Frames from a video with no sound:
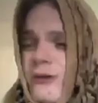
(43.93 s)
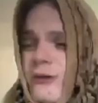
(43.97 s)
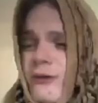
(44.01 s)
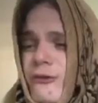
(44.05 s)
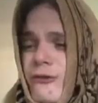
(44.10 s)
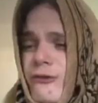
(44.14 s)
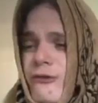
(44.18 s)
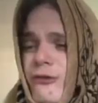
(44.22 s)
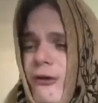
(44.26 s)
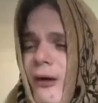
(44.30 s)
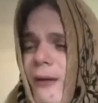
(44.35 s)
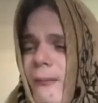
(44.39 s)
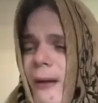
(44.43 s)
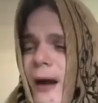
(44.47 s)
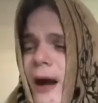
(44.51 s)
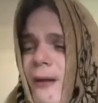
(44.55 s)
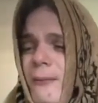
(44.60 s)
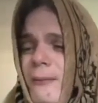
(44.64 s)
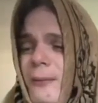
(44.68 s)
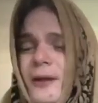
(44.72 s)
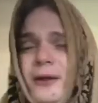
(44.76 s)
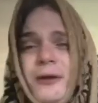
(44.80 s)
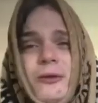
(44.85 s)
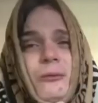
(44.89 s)
somehow
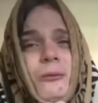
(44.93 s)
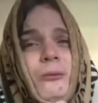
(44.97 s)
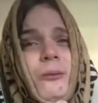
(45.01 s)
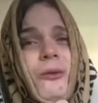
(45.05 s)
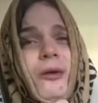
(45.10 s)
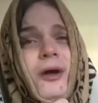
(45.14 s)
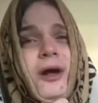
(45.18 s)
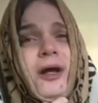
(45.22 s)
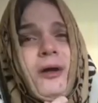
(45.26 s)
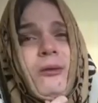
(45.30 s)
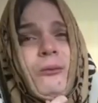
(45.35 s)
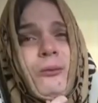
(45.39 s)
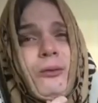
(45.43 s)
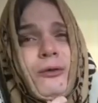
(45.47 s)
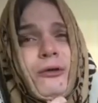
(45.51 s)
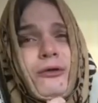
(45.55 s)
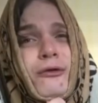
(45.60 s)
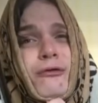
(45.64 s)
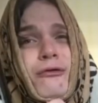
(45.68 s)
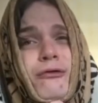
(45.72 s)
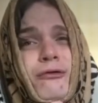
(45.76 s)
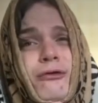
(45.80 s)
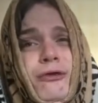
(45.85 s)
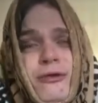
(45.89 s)
make it way
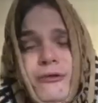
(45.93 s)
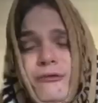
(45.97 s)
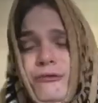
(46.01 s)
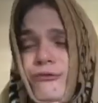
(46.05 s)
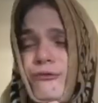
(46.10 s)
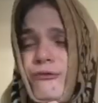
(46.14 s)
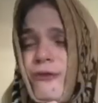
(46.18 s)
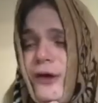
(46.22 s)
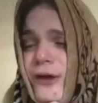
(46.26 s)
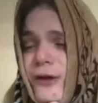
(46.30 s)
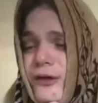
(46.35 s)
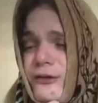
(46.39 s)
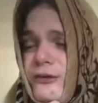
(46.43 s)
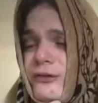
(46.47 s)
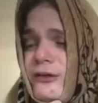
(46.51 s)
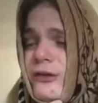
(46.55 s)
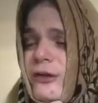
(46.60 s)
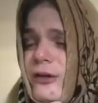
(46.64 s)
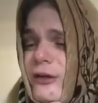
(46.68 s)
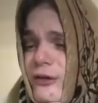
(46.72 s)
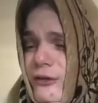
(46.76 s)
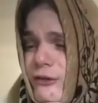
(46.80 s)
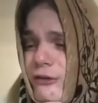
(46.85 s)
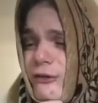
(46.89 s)
worse than fake
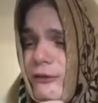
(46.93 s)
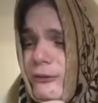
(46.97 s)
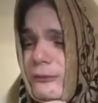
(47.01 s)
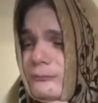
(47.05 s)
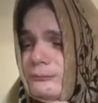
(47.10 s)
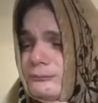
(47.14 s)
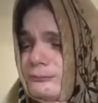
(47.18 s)
teeth.